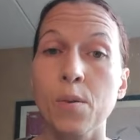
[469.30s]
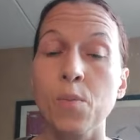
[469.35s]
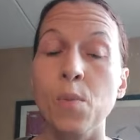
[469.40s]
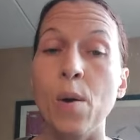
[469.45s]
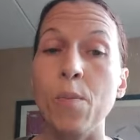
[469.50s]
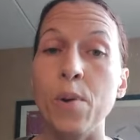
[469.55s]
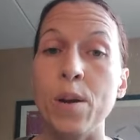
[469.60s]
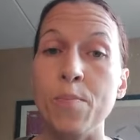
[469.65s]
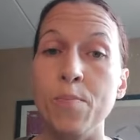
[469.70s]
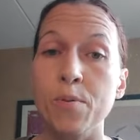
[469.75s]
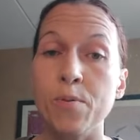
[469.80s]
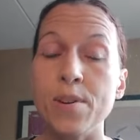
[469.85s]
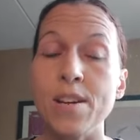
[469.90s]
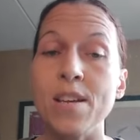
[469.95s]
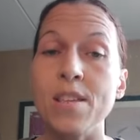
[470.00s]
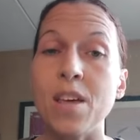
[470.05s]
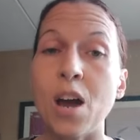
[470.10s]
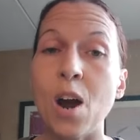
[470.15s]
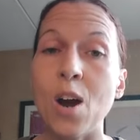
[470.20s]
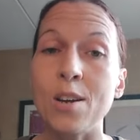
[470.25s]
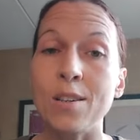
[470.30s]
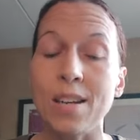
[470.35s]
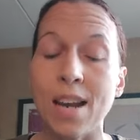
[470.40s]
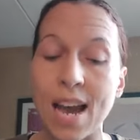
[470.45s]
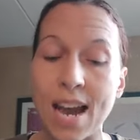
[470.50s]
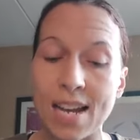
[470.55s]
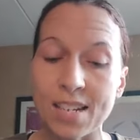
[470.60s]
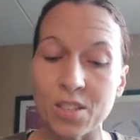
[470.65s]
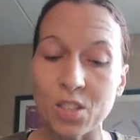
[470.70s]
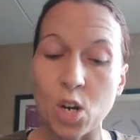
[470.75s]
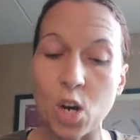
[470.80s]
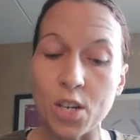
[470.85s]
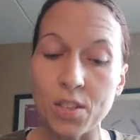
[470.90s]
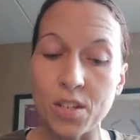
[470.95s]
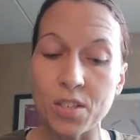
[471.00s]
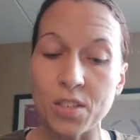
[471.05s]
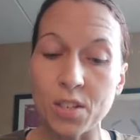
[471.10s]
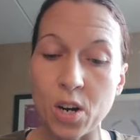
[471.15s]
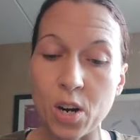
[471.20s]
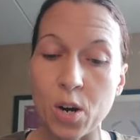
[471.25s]
when we breathe our last
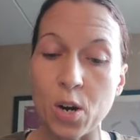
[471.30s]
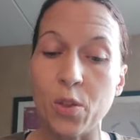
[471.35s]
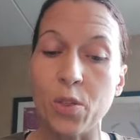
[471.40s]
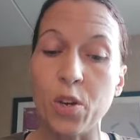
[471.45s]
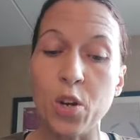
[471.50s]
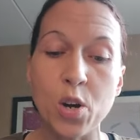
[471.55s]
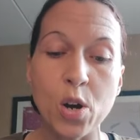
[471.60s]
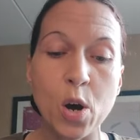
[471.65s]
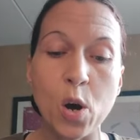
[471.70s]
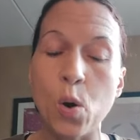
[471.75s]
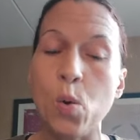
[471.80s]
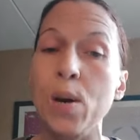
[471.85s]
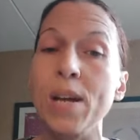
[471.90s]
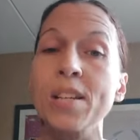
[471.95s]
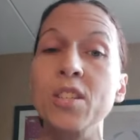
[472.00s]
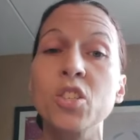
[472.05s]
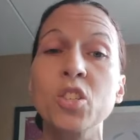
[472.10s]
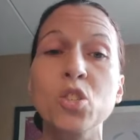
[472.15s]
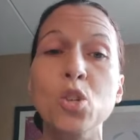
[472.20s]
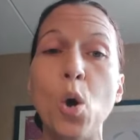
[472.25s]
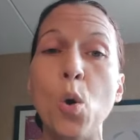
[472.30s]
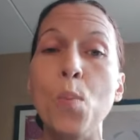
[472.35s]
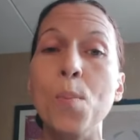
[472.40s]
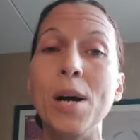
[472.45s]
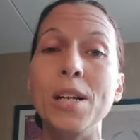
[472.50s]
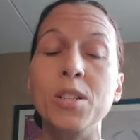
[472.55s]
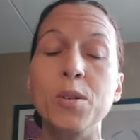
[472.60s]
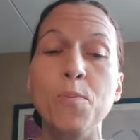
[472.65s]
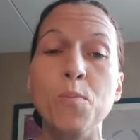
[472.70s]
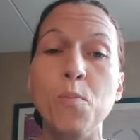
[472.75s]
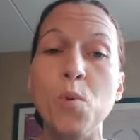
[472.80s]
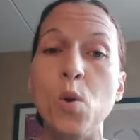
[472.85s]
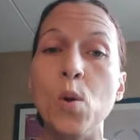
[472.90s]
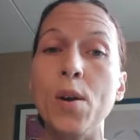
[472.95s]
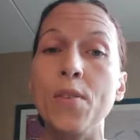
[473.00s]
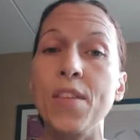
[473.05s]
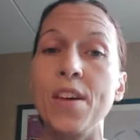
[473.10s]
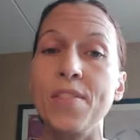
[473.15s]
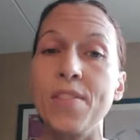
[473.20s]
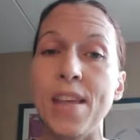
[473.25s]
on this earth. No, it's so much
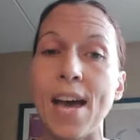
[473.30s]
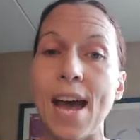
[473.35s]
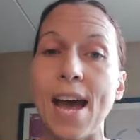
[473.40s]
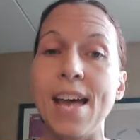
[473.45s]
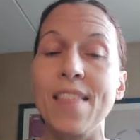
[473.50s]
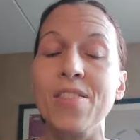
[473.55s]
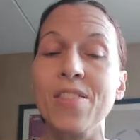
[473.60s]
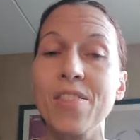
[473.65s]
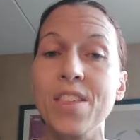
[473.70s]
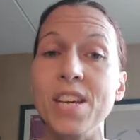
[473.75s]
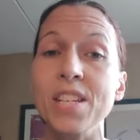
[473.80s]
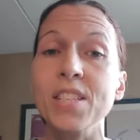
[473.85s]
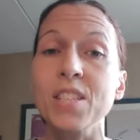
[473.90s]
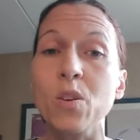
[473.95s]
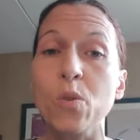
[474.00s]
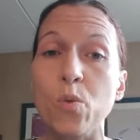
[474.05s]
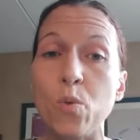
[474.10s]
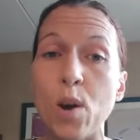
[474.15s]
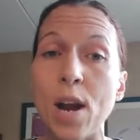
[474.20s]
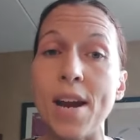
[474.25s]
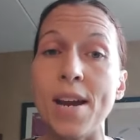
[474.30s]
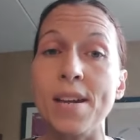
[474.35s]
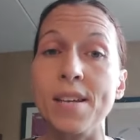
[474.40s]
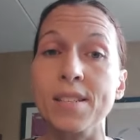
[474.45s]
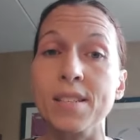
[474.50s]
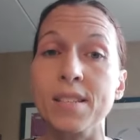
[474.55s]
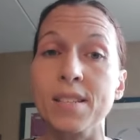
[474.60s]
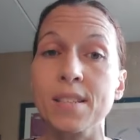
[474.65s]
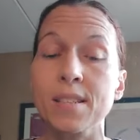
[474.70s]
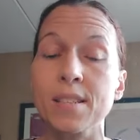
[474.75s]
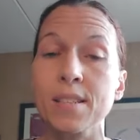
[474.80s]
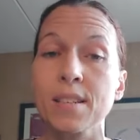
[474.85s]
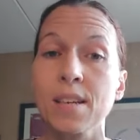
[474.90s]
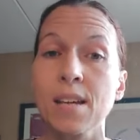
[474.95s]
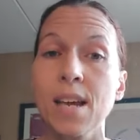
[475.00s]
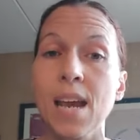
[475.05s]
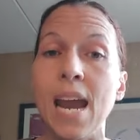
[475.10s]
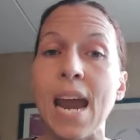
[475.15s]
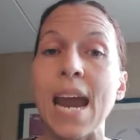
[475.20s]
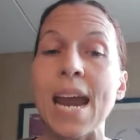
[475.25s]
more than that. This grace
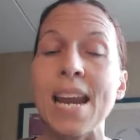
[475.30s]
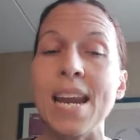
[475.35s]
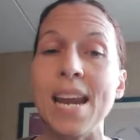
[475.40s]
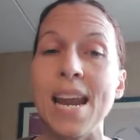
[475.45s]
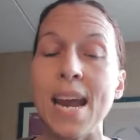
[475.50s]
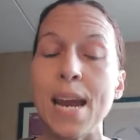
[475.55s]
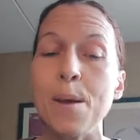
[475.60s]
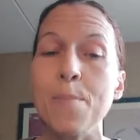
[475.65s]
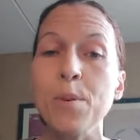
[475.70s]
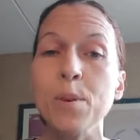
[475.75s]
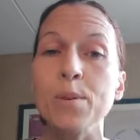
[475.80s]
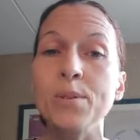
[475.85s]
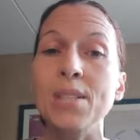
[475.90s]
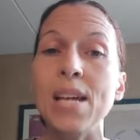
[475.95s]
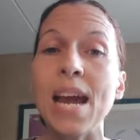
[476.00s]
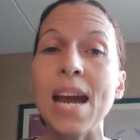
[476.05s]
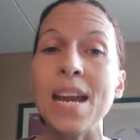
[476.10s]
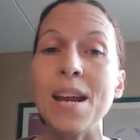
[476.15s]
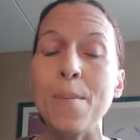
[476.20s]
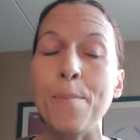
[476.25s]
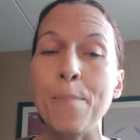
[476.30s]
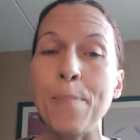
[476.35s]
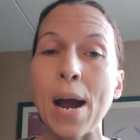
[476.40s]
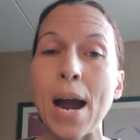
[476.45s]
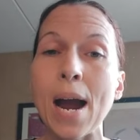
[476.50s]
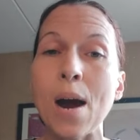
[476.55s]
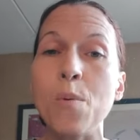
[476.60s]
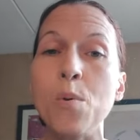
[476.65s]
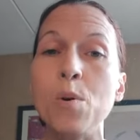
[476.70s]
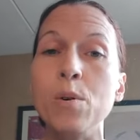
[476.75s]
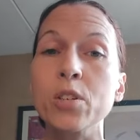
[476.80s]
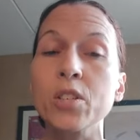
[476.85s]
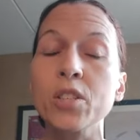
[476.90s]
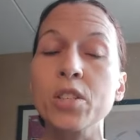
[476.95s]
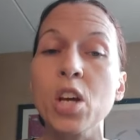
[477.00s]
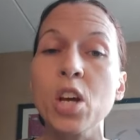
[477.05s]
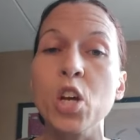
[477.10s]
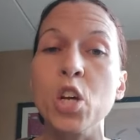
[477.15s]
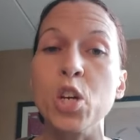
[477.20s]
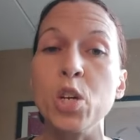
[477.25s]
enables and
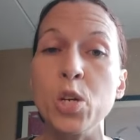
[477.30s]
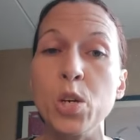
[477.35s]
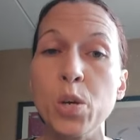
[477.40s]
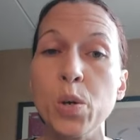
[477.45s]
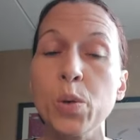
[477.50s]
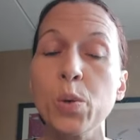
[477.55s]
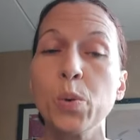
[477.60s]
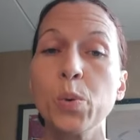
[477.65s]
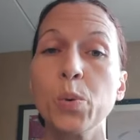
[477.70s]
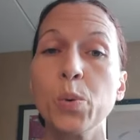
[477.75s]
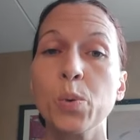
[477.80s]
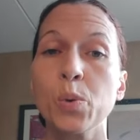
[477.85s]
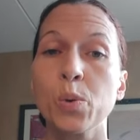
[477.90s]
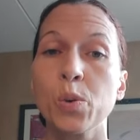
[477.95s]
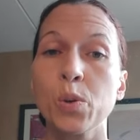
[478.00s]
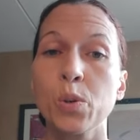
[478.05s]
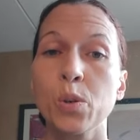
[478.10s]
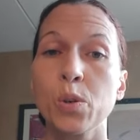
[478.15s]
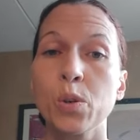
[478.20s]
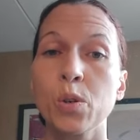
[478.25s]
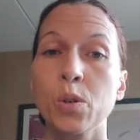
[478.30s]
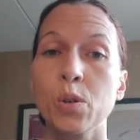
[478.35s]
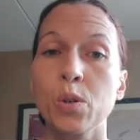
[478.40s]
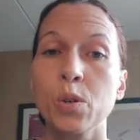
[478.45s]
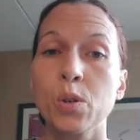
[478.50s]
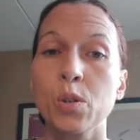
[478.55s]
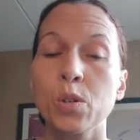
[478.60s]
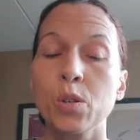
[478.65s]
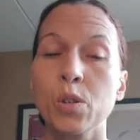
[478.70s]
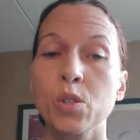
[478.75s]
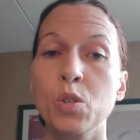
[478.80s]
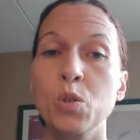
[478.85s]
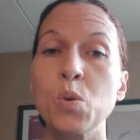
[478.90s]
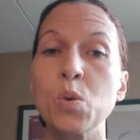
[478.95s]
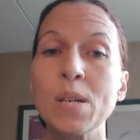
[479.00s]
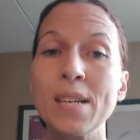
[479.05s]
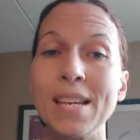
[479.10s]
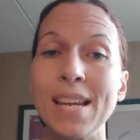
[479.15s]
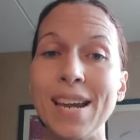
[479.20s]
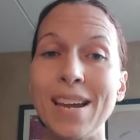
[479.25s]
empowers you
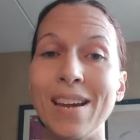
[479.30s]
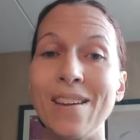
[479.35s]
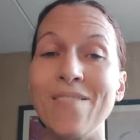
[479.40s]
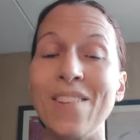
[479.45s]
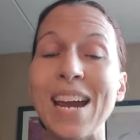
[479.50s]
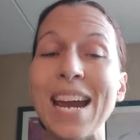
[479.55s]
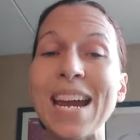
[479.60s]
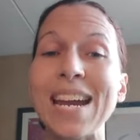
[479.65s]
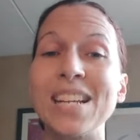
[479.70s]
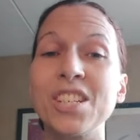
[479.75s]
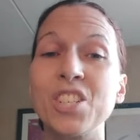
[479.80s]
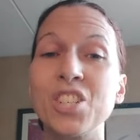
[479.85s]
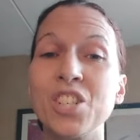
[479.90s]
to live a